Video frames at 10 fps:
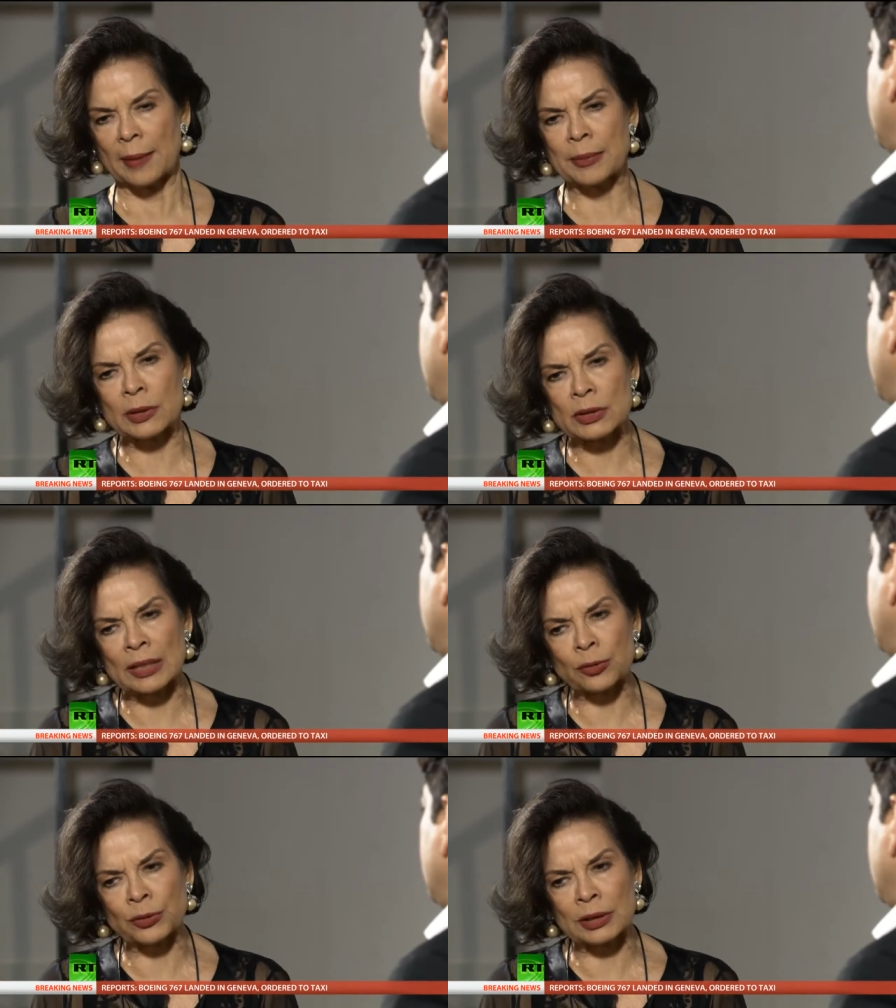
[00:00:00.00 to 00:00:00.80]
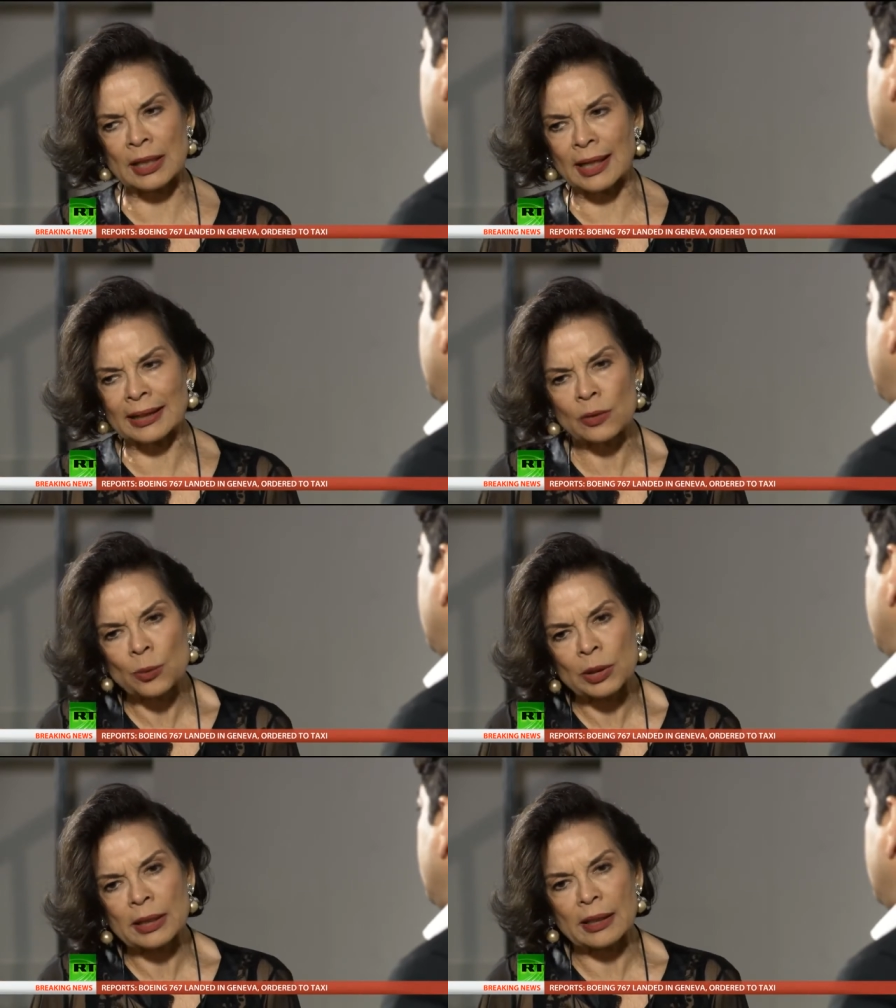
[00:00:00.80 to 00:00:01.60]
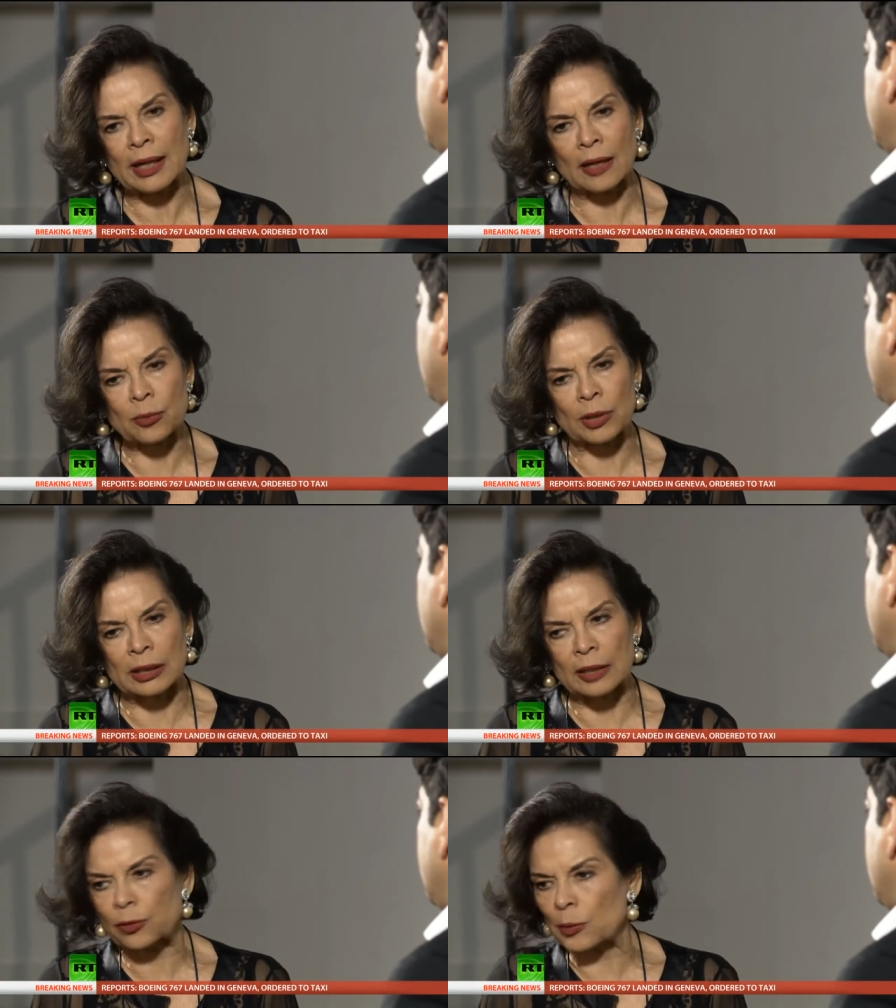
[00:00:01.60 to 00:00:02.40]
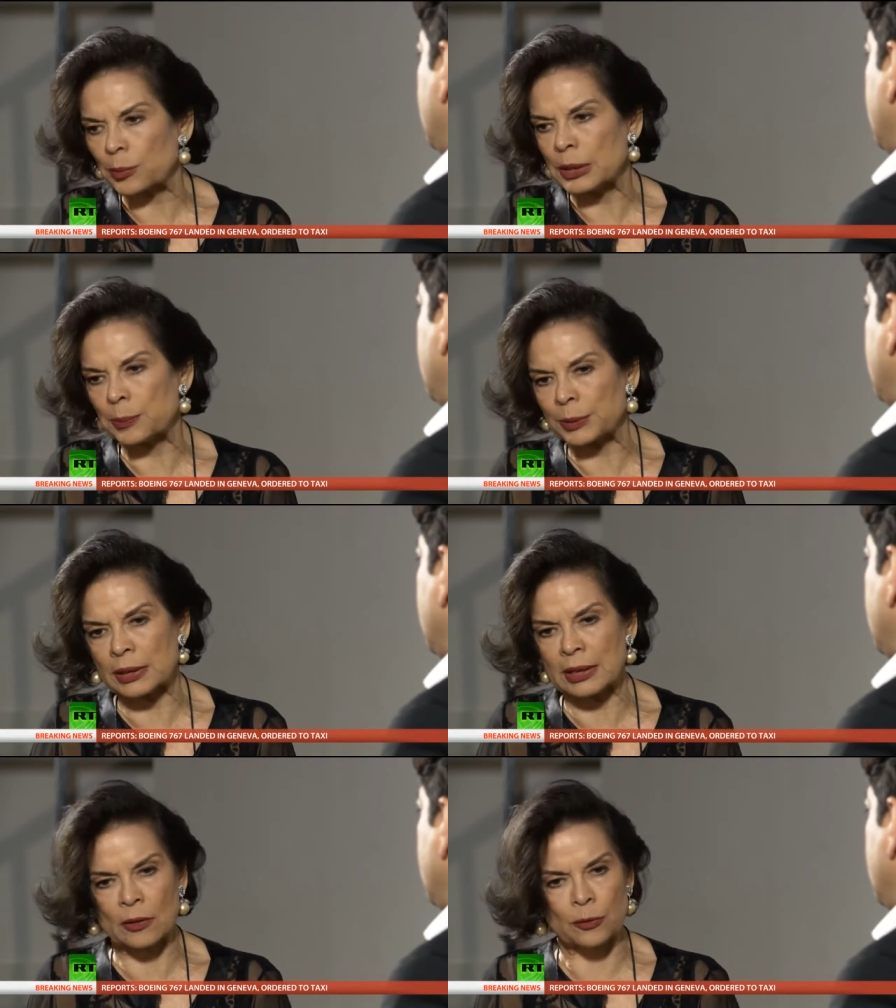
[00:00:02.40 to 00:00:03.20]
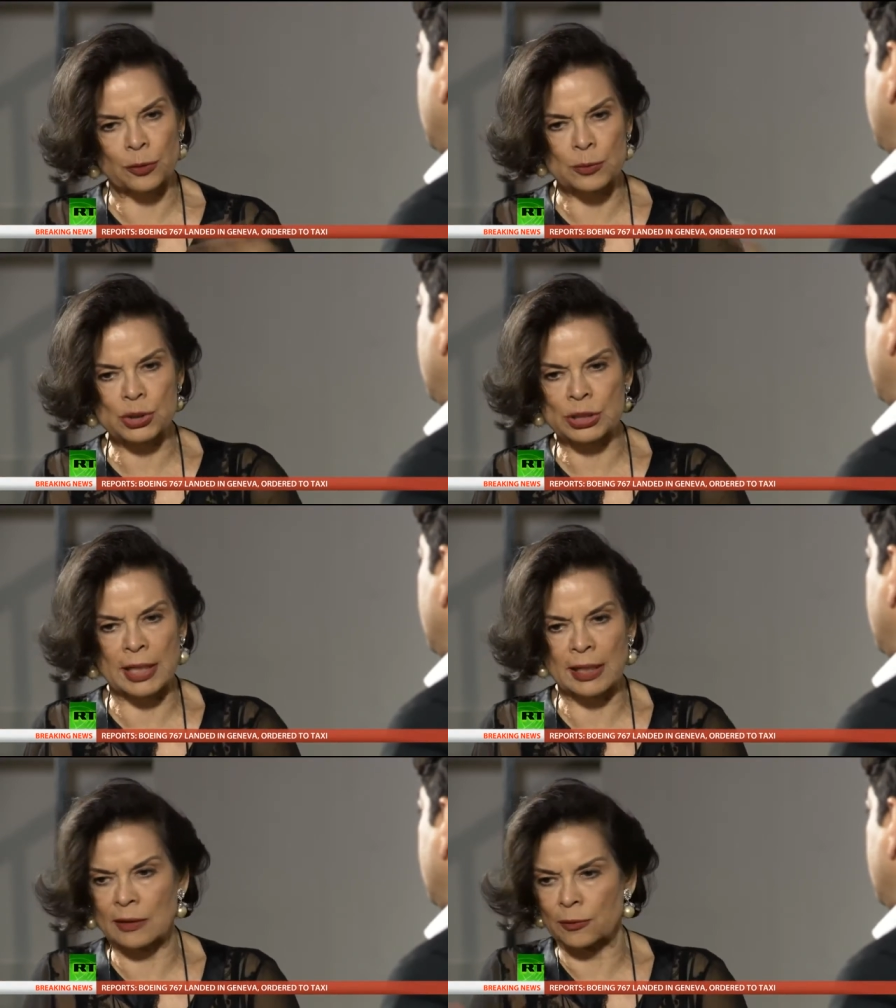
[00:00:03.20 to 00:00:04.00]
Because I feel I don't want to have money from BP or from Shell